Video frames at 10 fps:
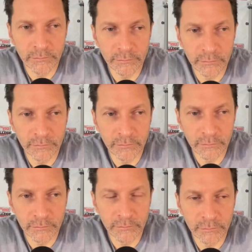
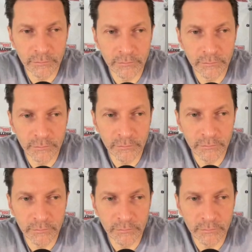
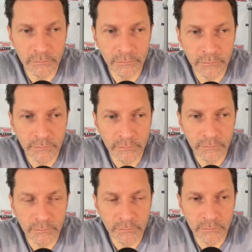
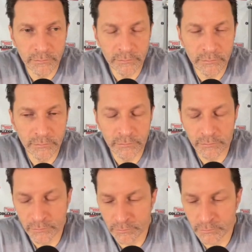
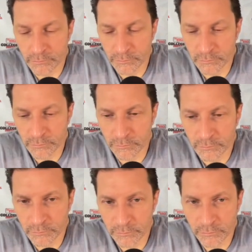
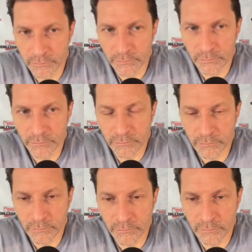
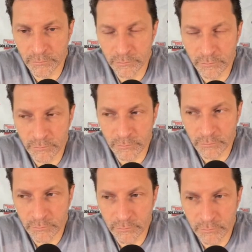
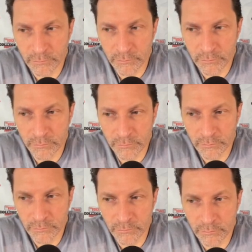
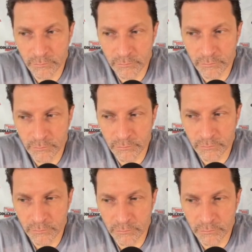The person shown says nothing.